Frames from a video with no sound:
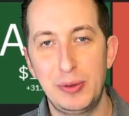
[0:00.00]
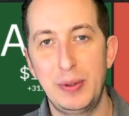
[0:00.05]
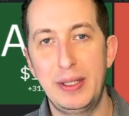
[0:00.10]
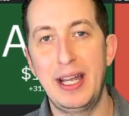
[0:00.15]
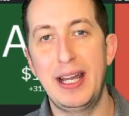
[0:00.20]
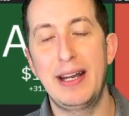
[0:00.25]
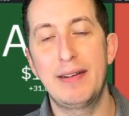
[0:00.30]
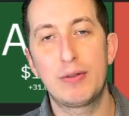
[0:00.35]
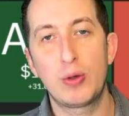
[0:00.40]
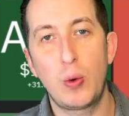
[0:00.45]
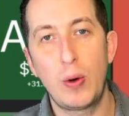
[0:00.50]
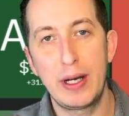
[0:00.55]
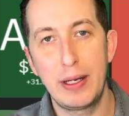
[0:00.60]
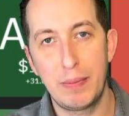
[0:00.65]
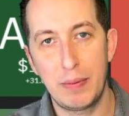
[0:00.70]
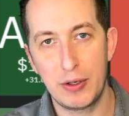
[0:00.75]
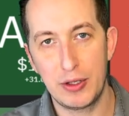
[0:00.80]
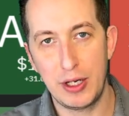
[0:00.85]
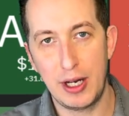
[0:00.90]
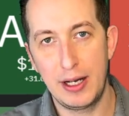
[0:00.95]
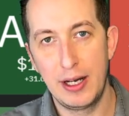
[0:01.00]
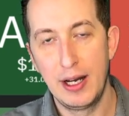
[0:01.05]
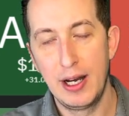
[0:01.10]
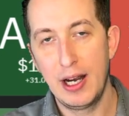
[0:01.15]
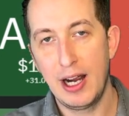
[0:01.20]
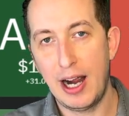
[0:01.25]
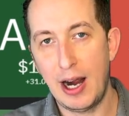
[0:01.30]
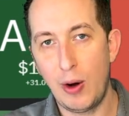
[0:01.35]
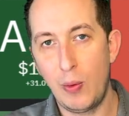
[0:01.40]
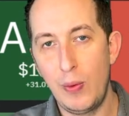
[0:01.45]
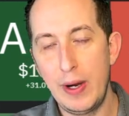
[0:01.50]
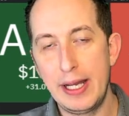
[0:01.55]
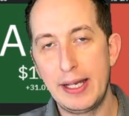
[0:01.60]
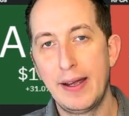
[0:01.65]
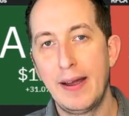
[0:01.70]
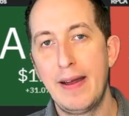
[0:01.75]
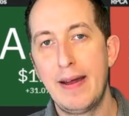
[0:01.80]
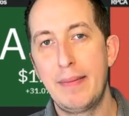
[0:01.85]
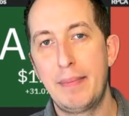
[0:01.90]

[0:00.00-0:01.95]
We can't have 20% a week,